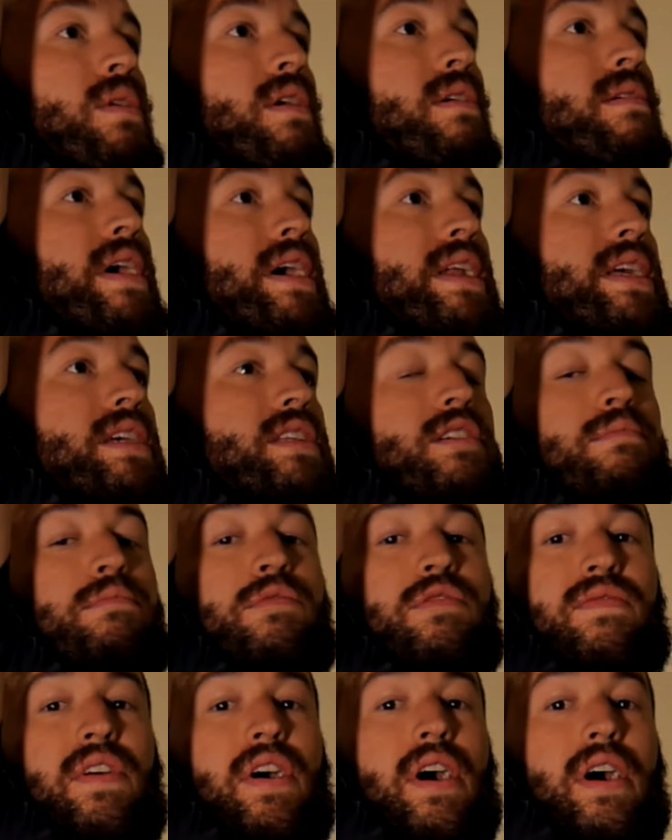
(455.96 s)
are ready to
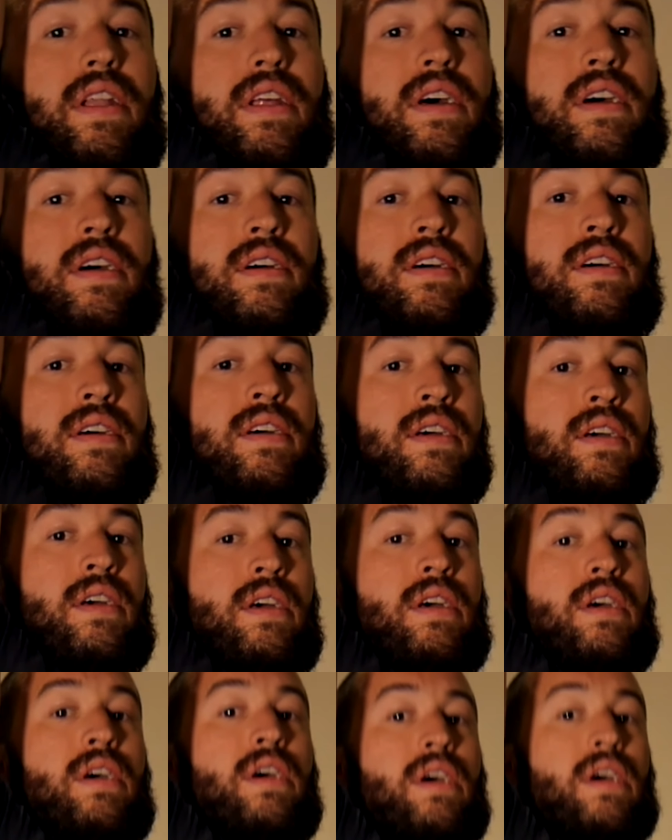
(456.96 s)
move on
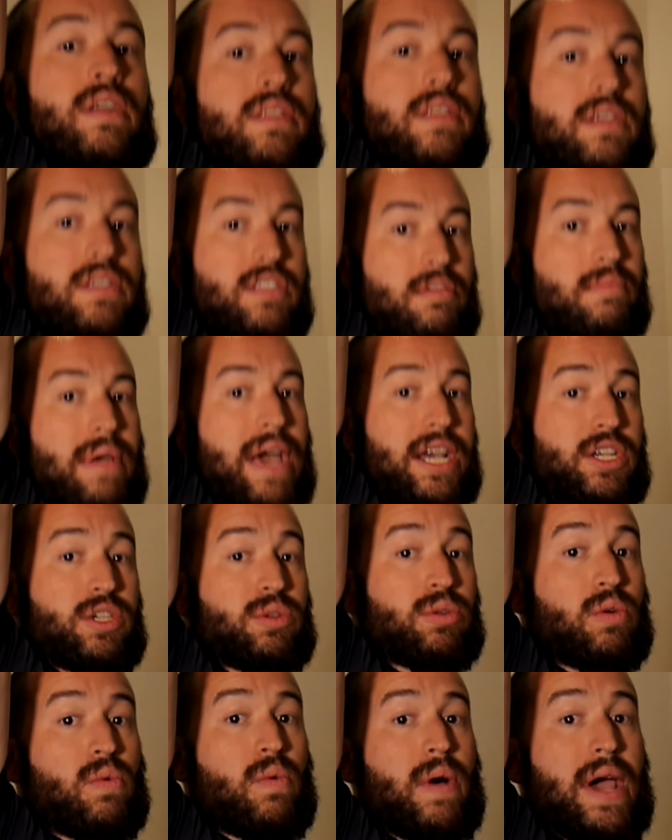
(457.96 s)
to some
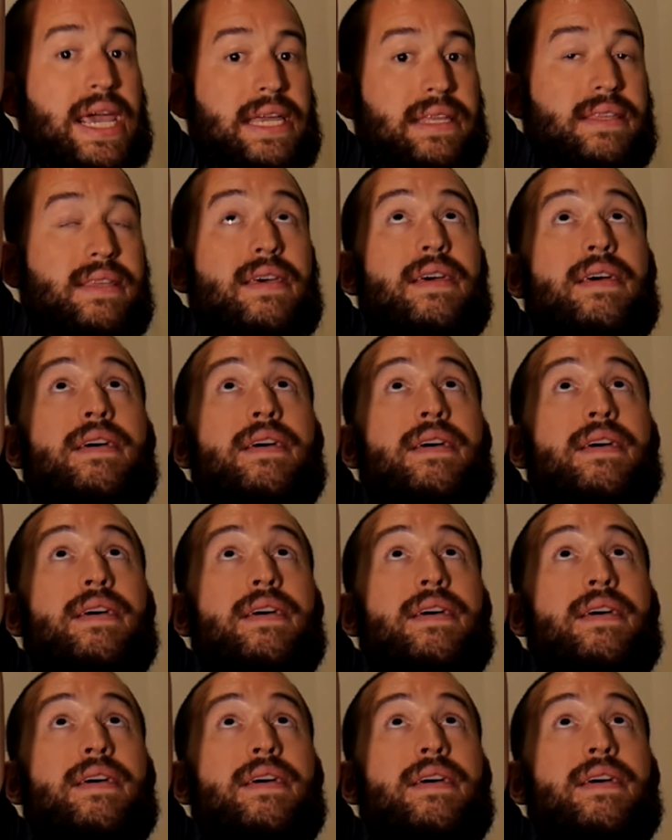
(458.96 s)
actual weight.